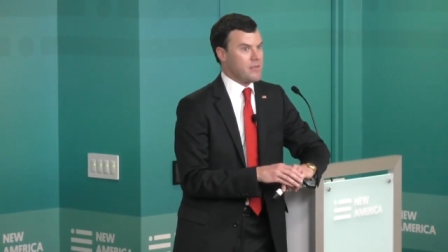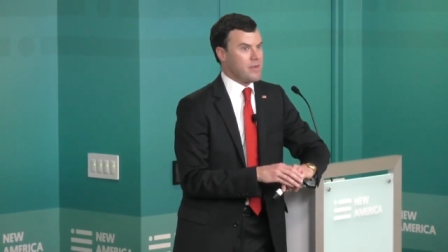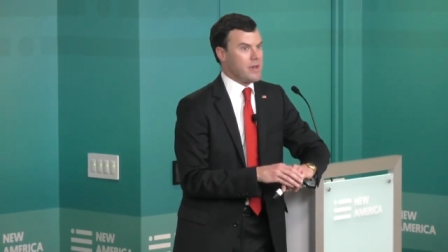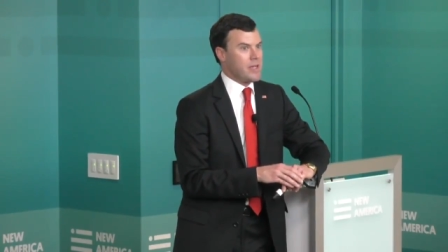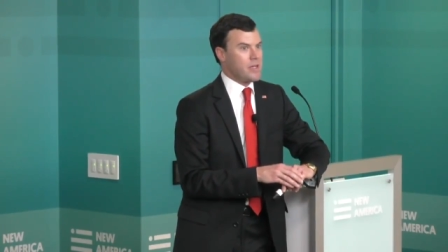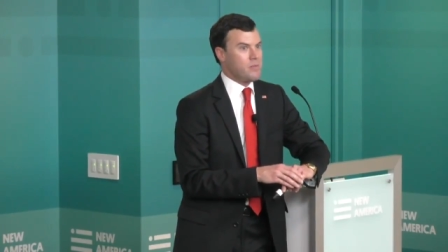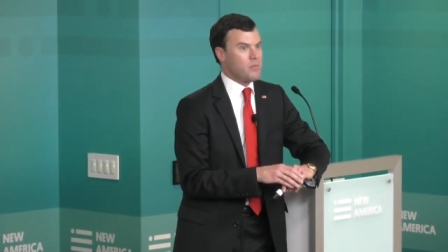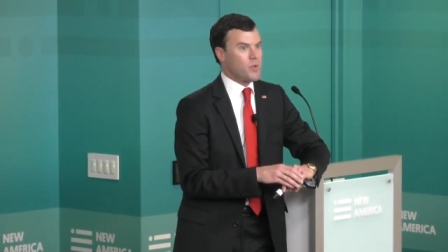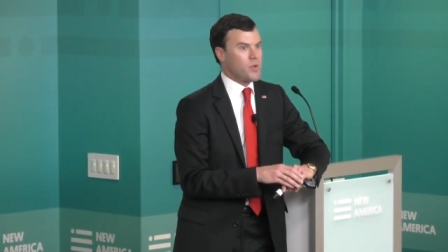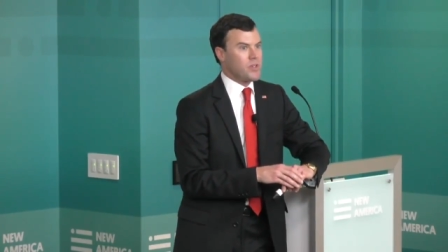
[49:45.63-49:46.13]

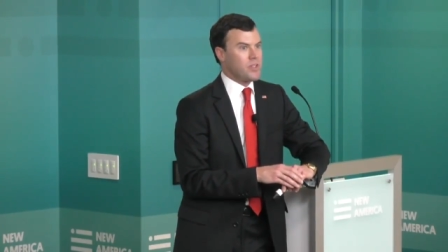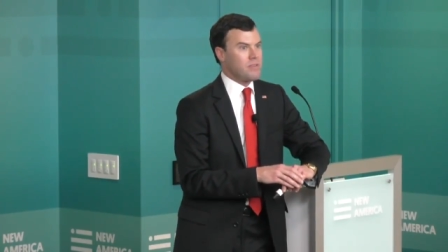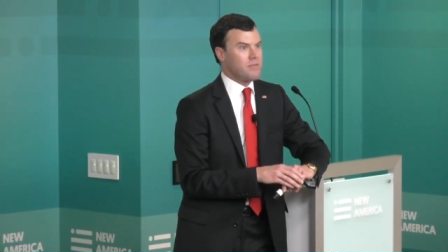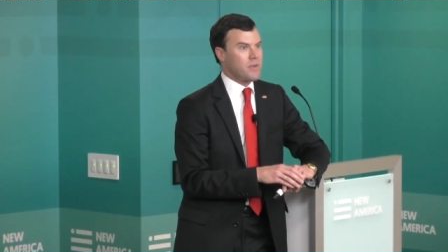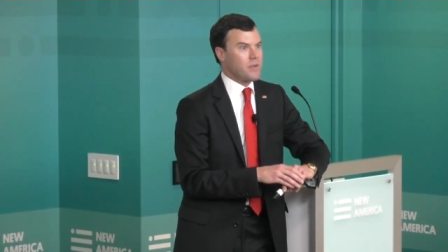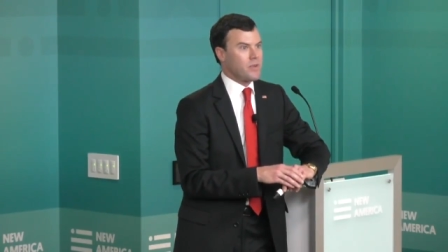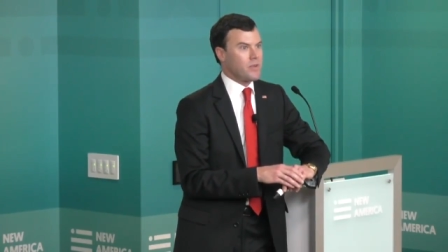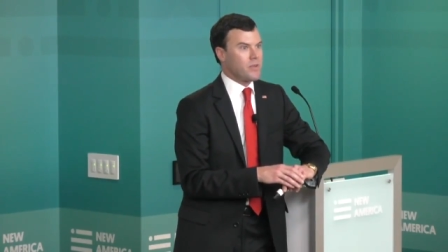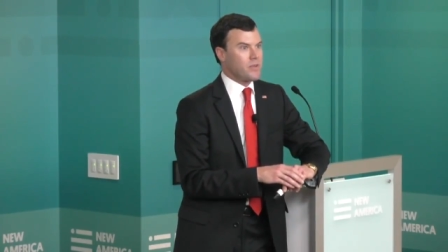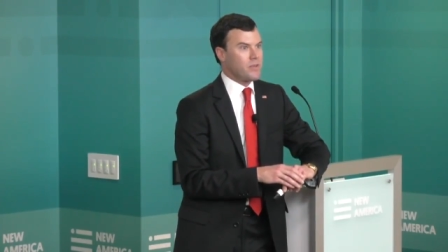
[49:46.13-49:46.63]
find it more
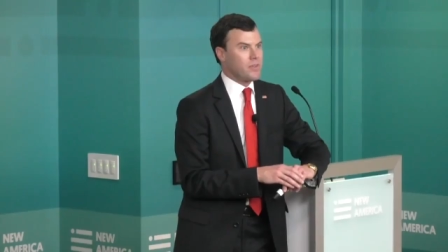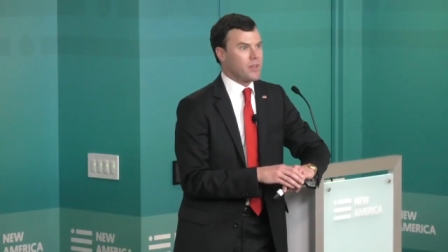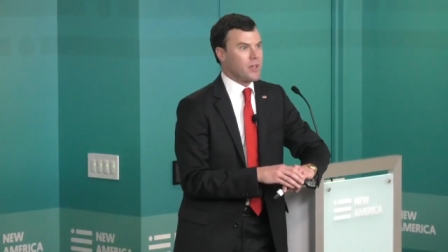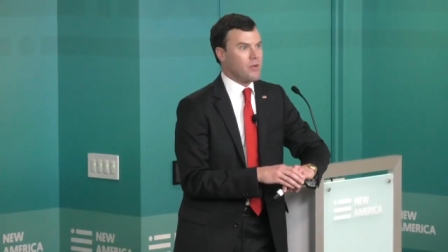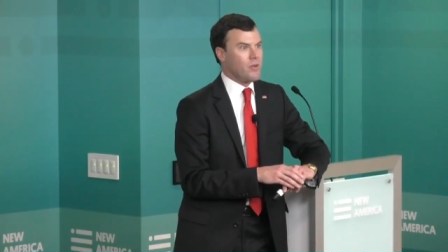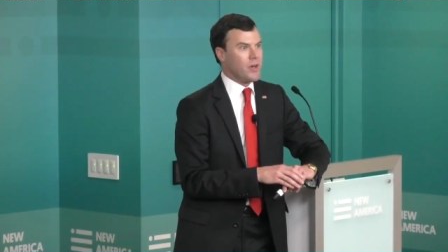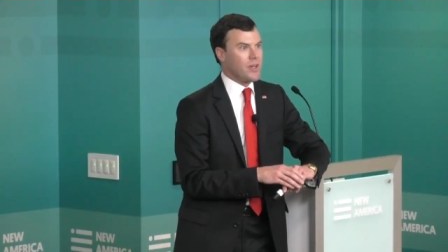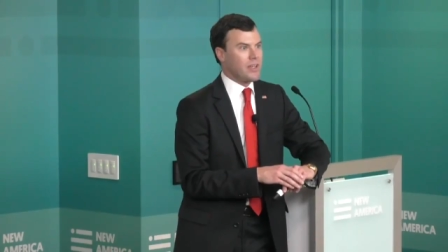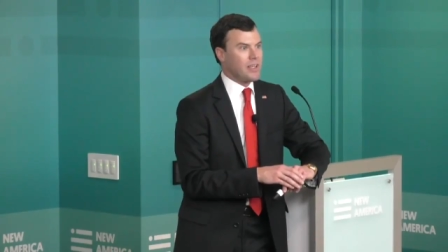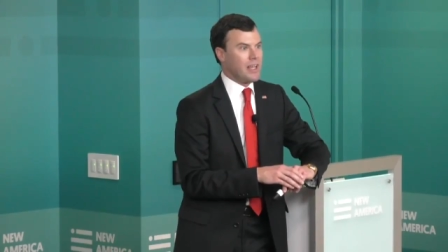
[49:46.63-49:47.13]
difficult to
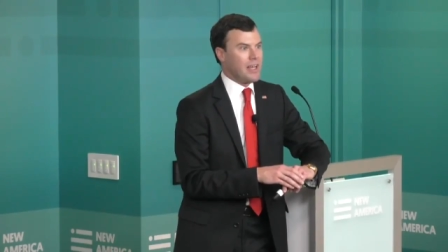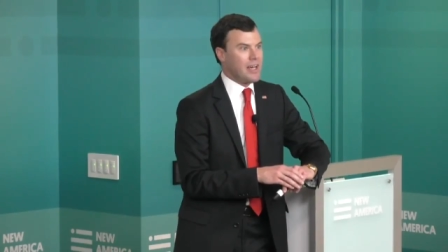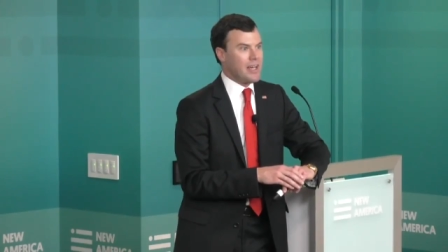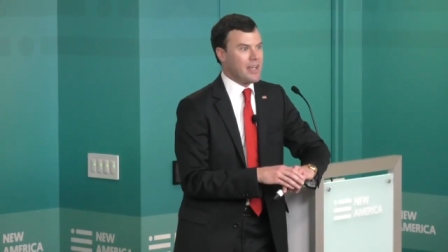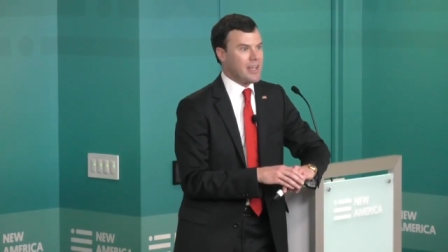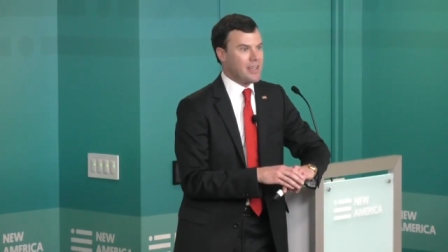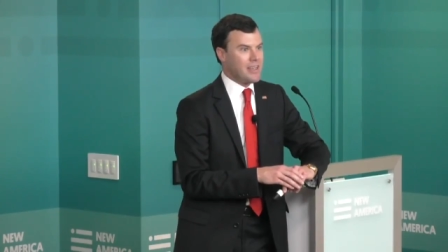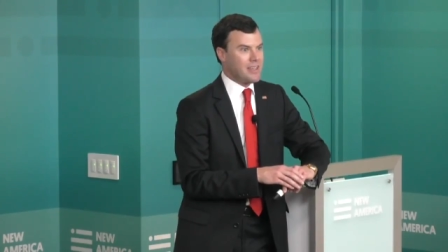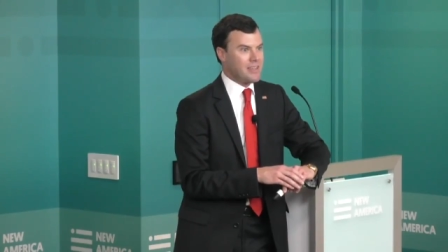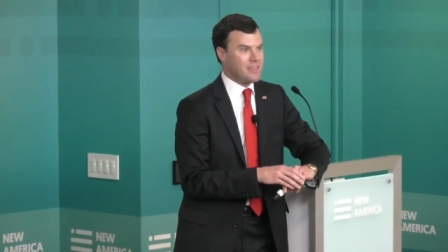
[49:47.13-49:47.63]
go
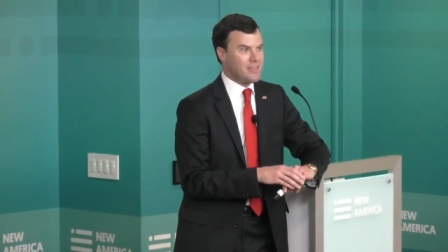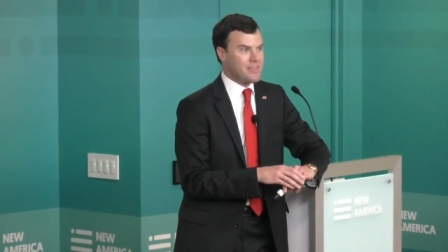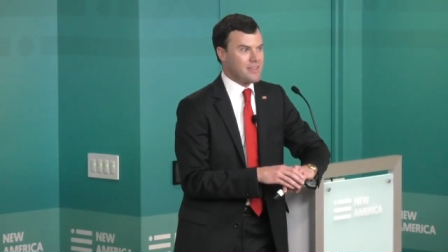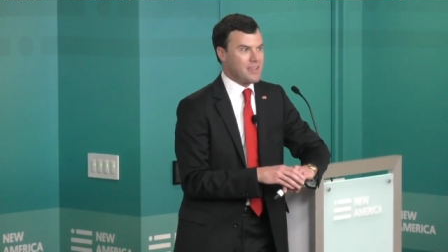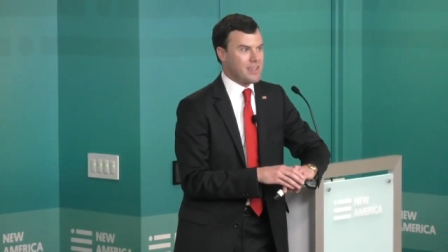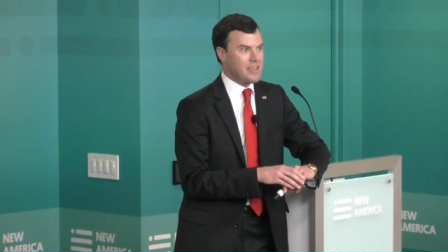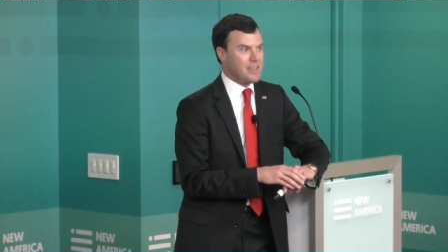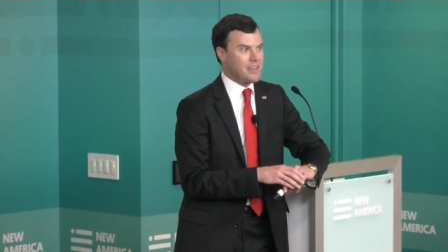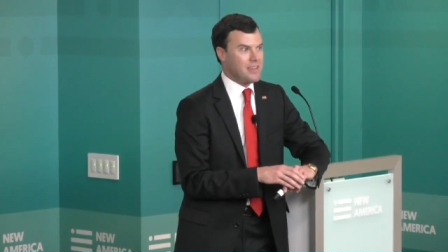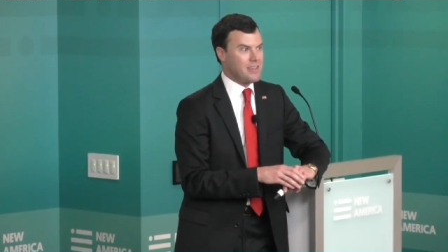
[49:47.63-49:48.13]
online and
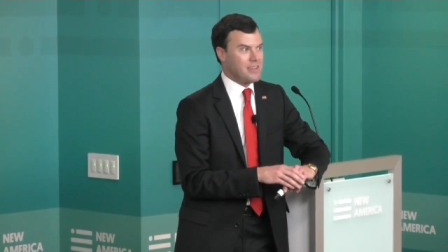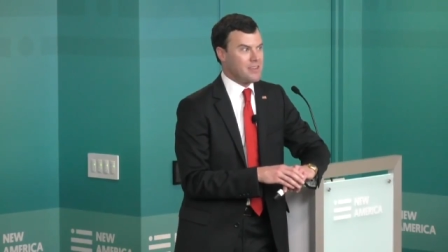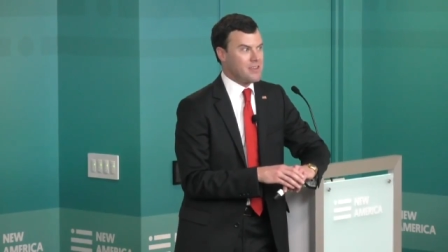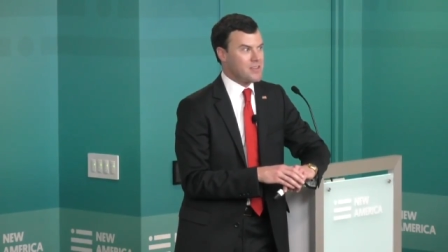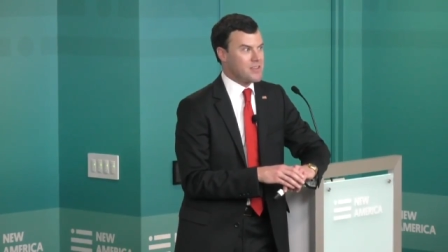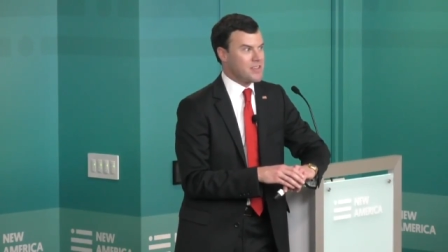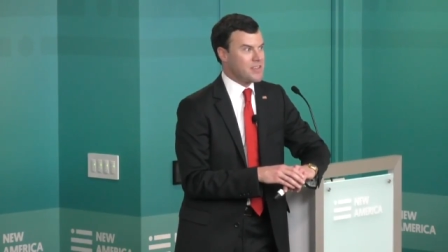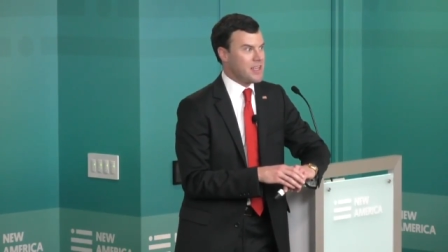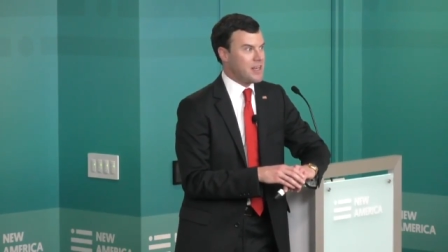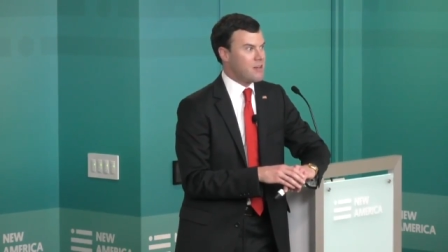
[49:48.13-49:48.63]
say that
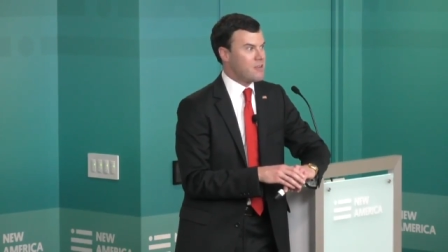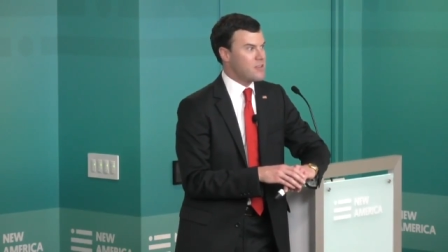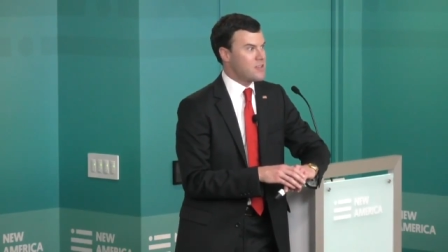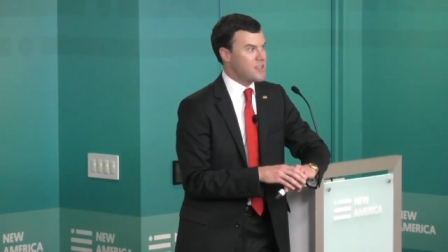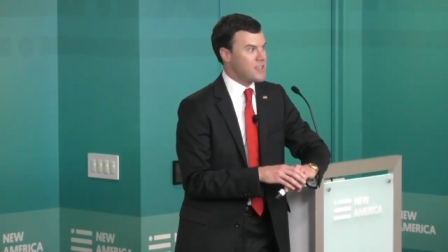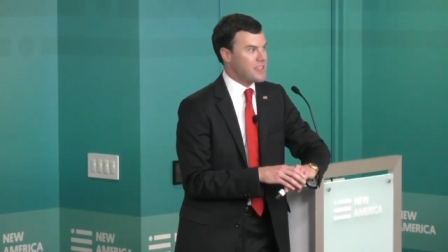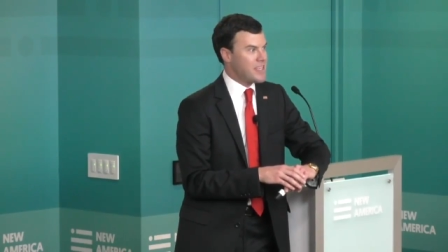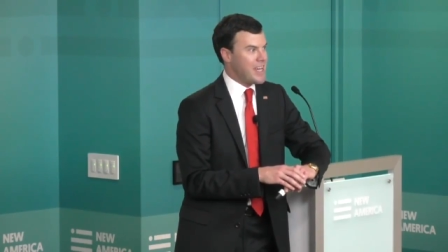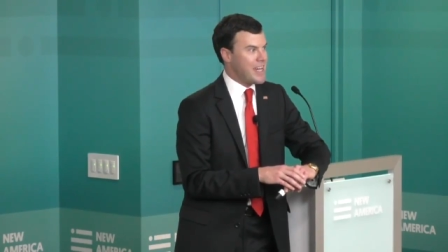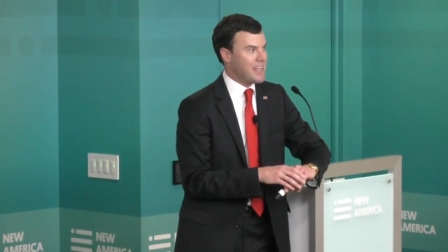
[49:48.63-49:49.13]
there's a
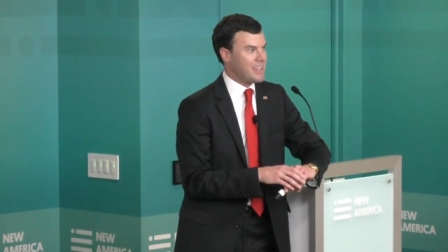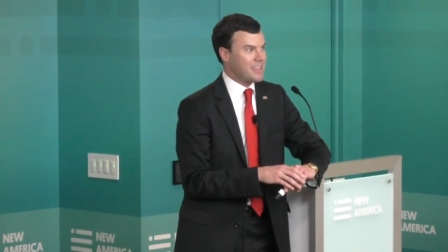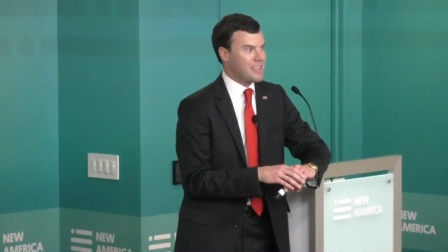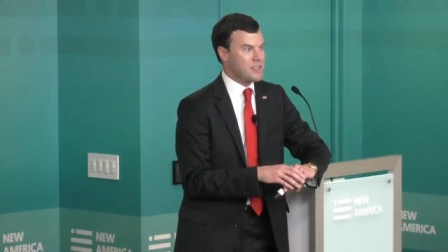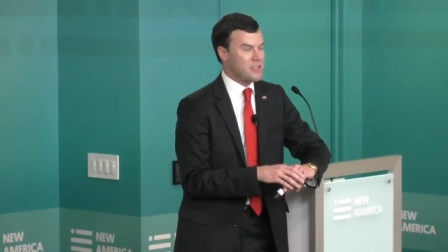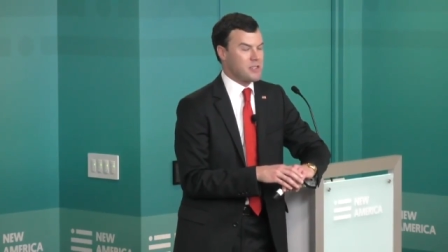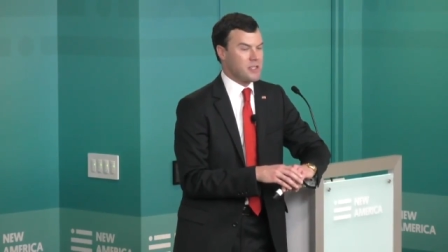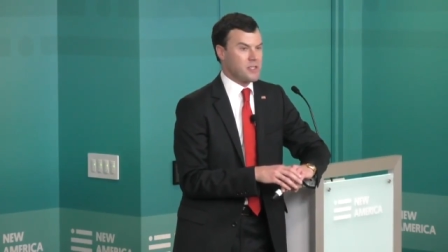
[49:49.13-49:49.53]
terrorist attack that's